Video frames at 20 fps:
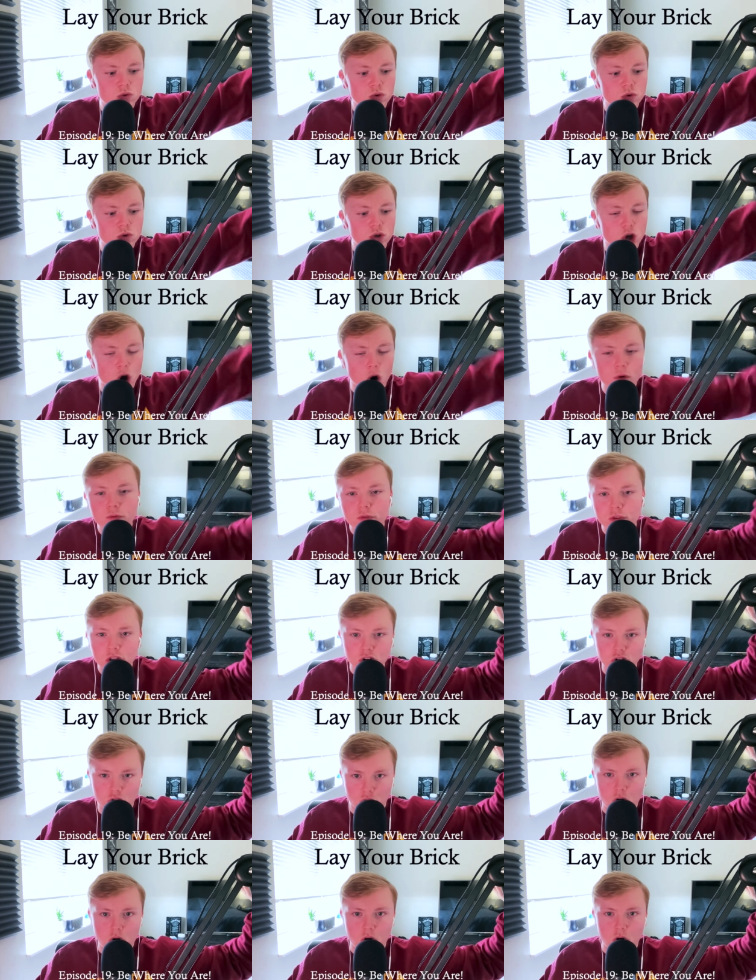go for the
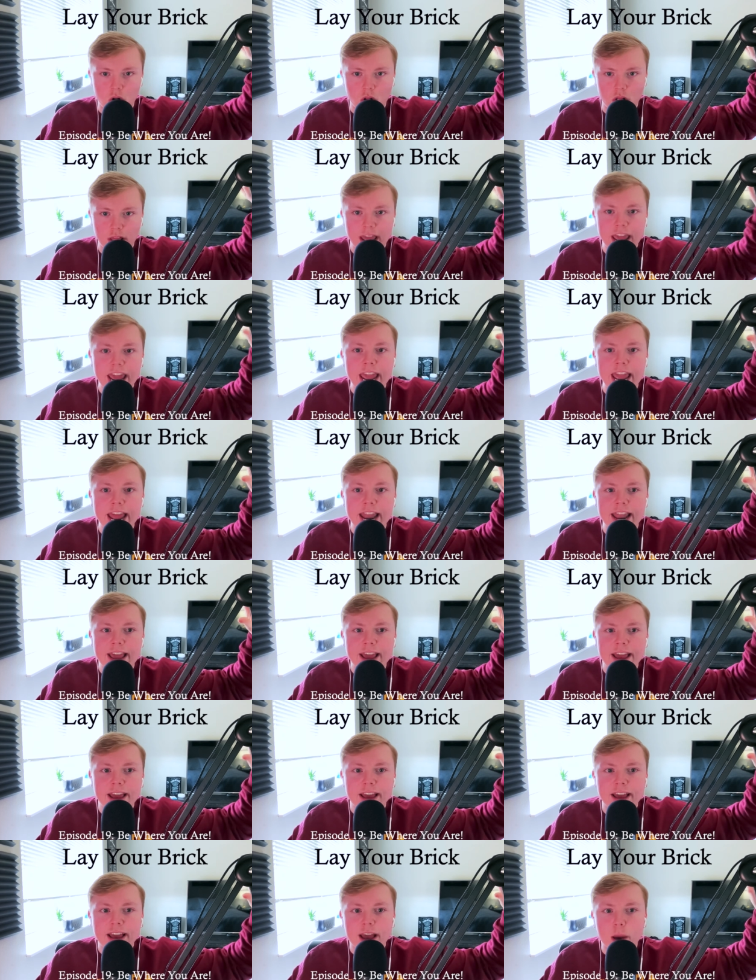girl and
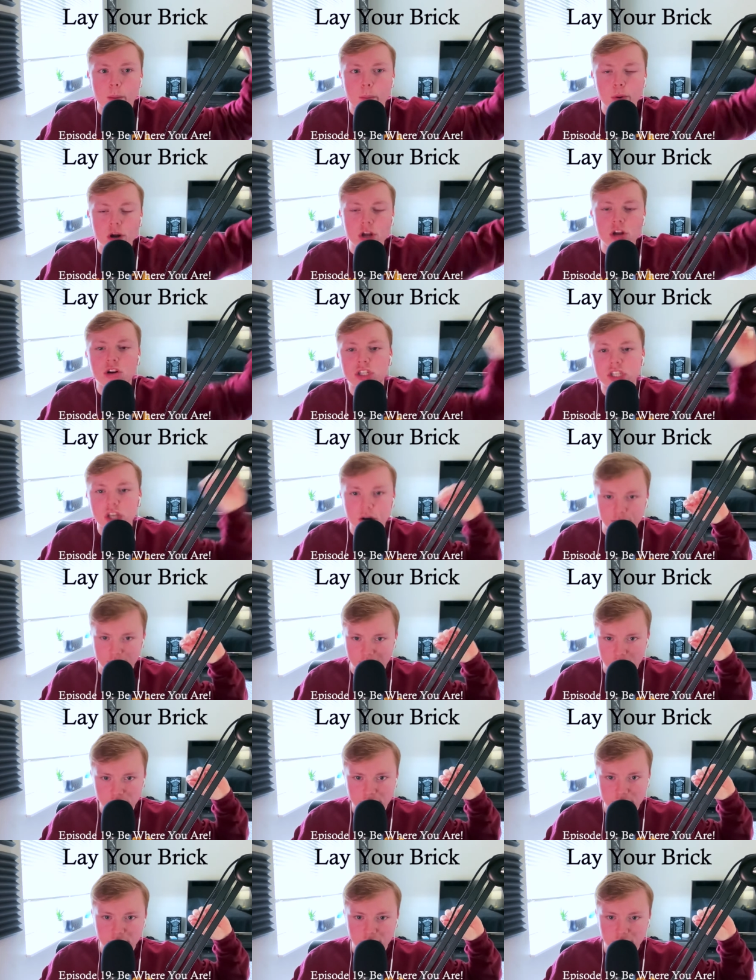put yourself
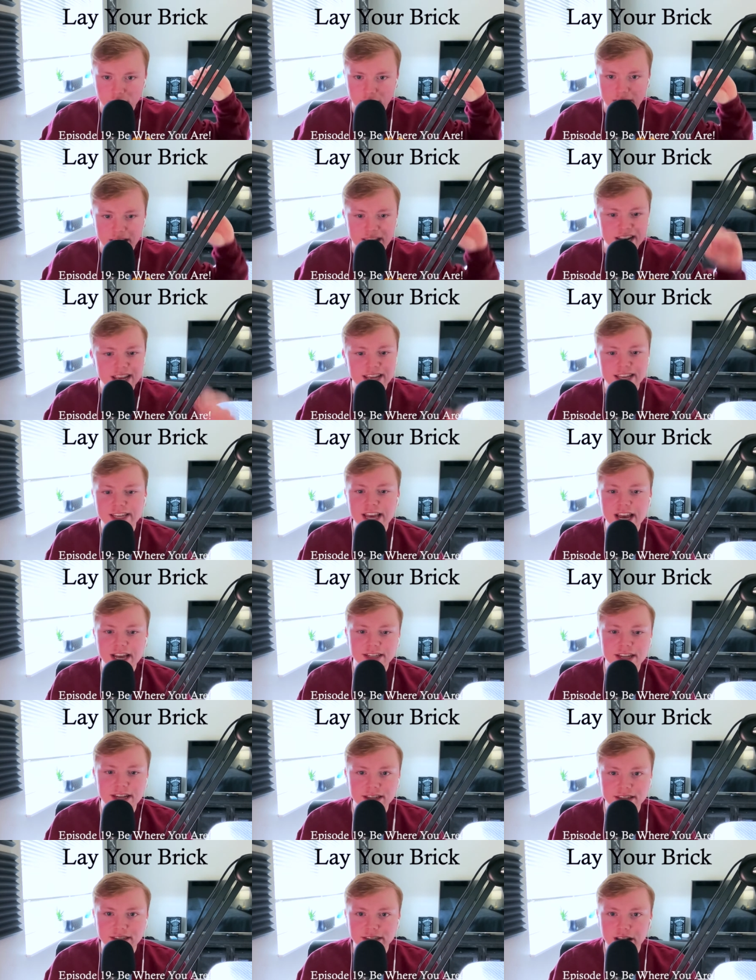out there. And yes,
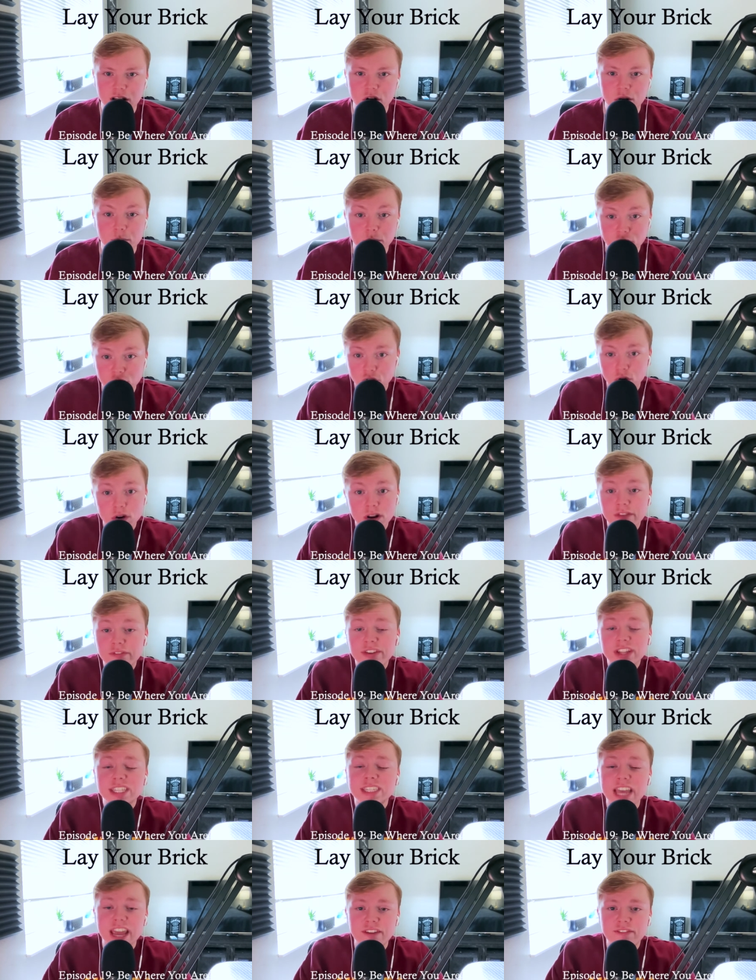it's scary, but dude, if
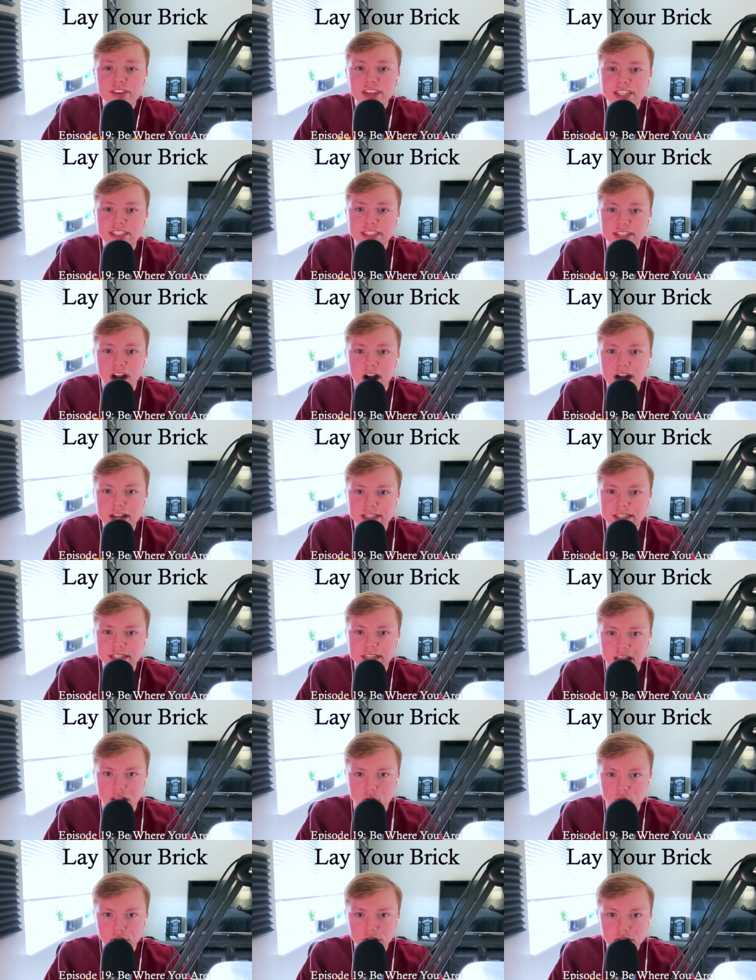it if it's not
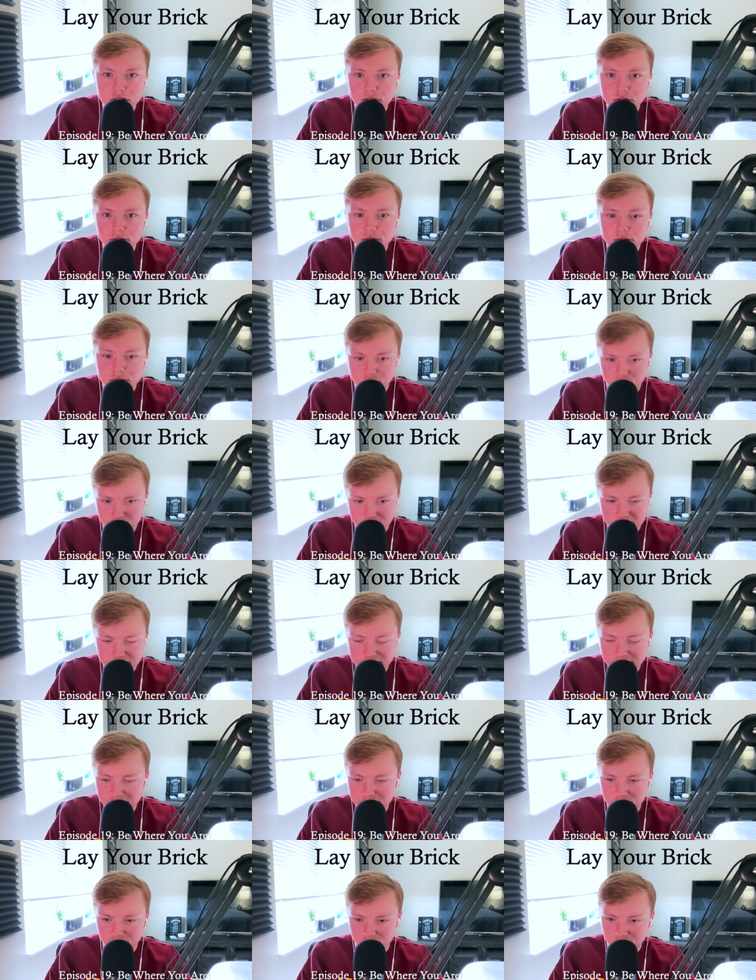scaring you, when I
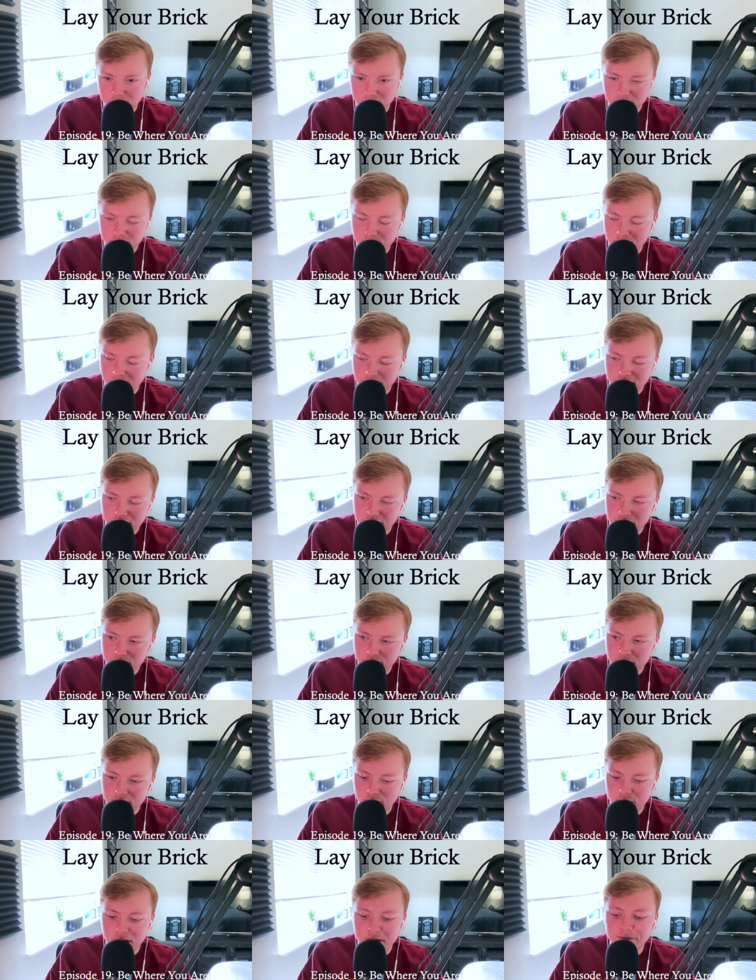say dude in this podcast, by
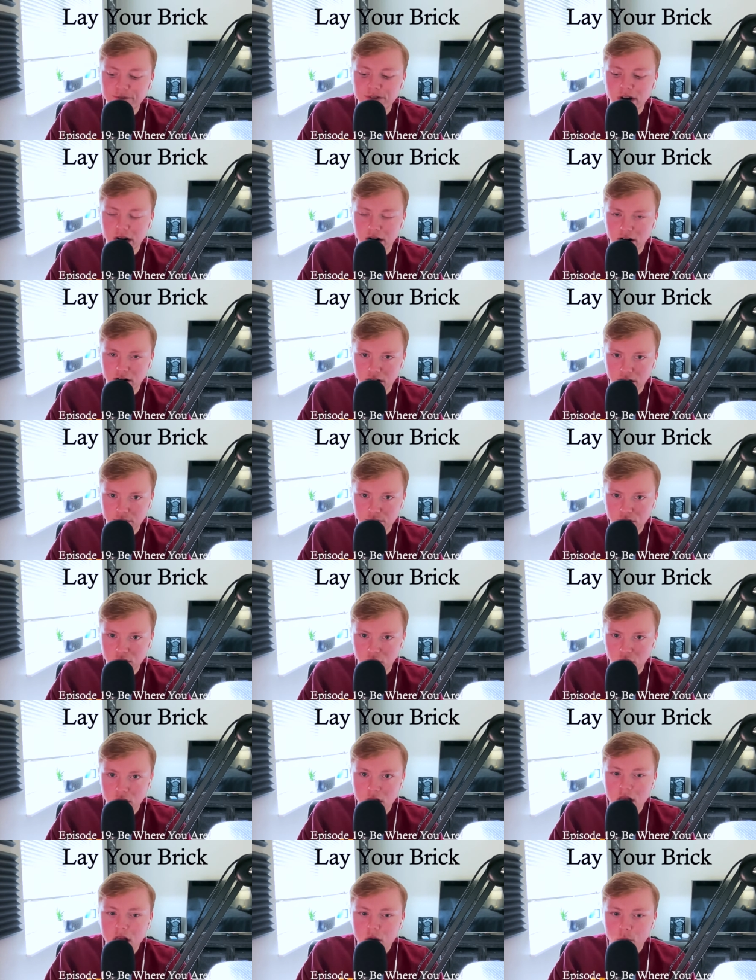the way, I'm fired up. So
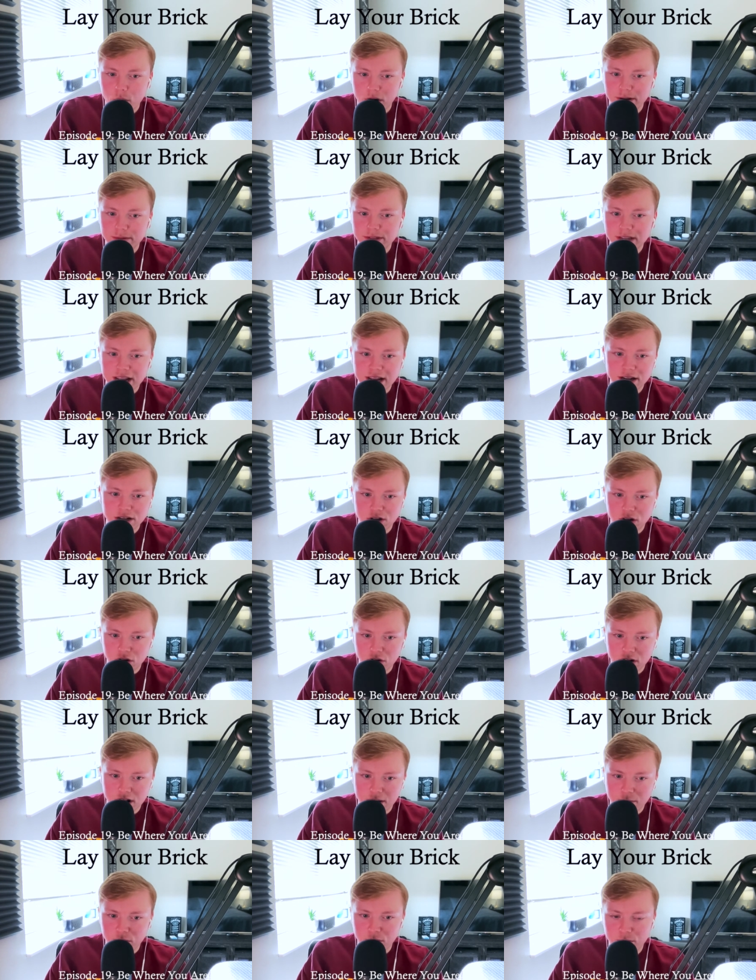when I'm saying dude,
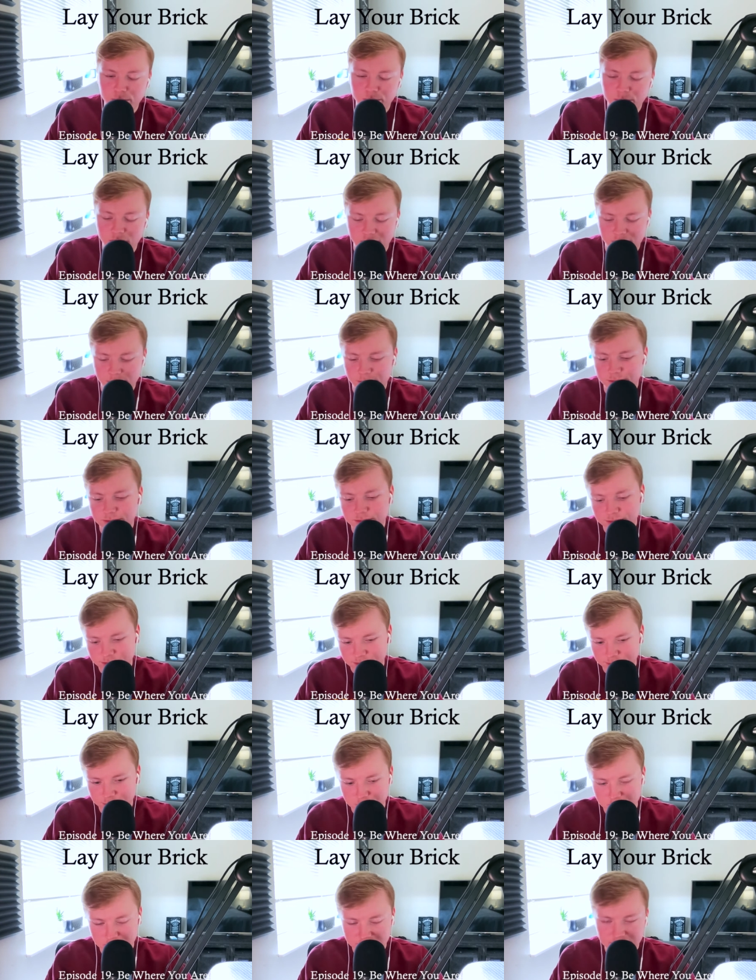I'm I'm
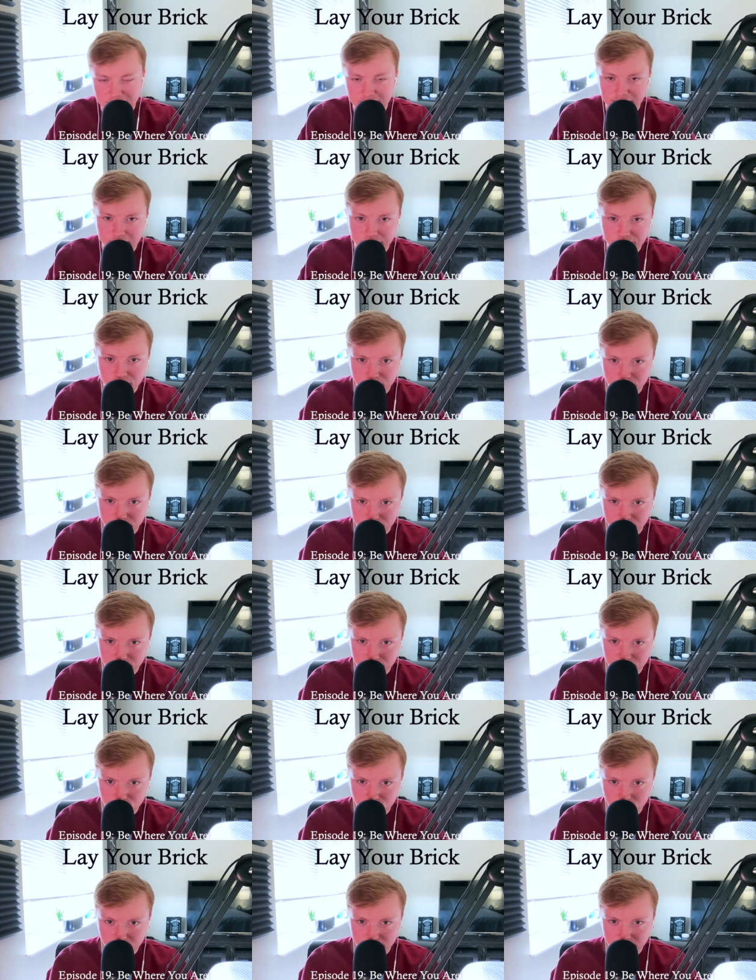saying everybody. I
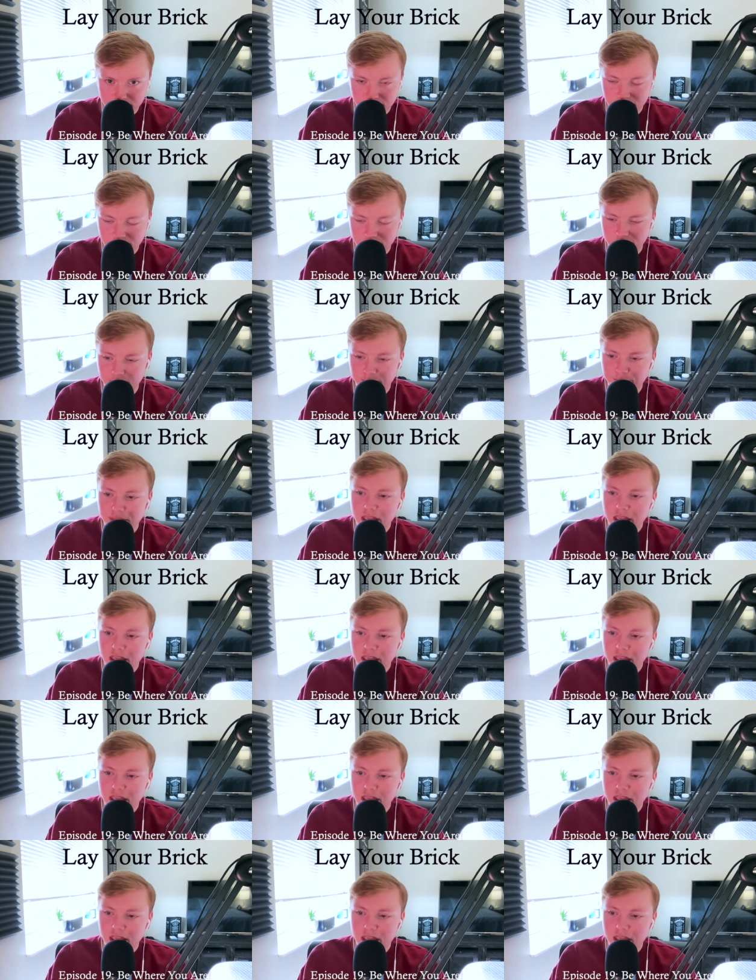just want to make that clear.